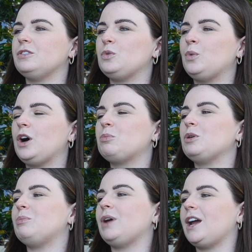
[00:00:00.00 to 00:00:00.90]
well
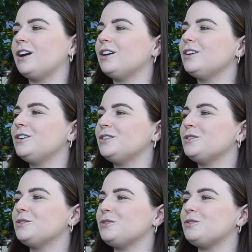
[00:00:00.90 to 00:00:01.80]
prepared
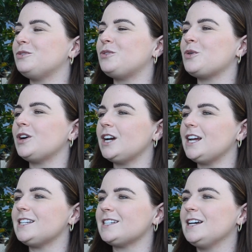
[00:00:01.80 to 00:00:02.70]
for
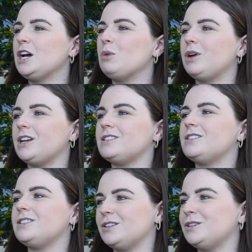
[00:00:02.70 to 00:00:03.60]
it, but it
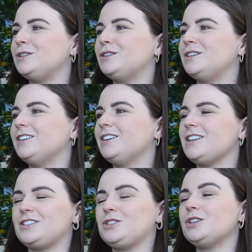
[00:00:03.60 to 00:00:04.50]
still
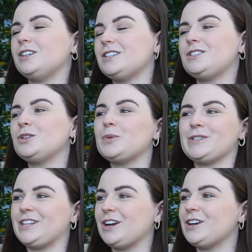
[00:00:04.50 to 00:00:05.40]

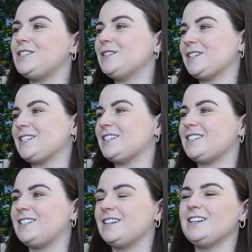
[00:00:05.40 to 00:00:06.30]
was there. It still
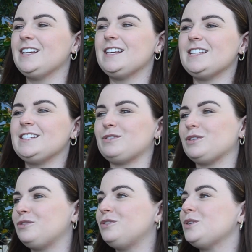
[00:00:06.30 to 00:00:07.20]
existed.
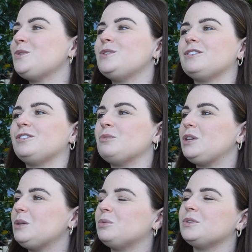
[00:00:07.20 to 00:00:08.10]
Different food, different
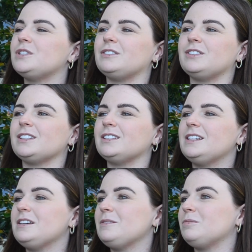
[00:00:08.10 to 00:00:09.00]
people, different
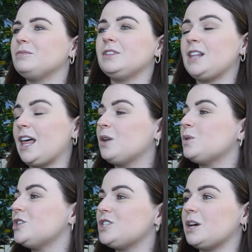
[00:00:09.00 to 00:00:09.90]

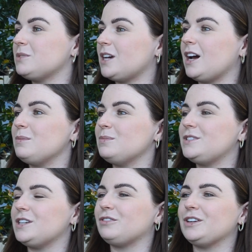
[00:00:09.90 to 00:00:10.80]
language sometimes,
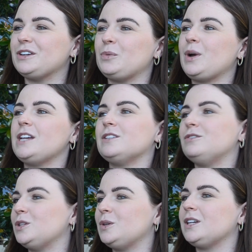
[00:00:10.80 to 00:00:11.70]
different ways
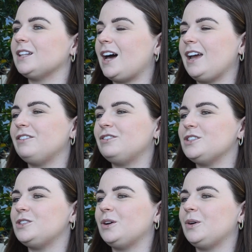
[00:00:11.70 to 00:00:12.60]
of doing life. And
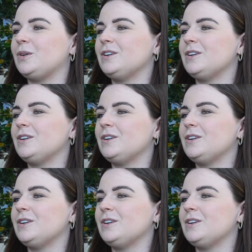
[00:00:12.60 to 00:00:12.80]
so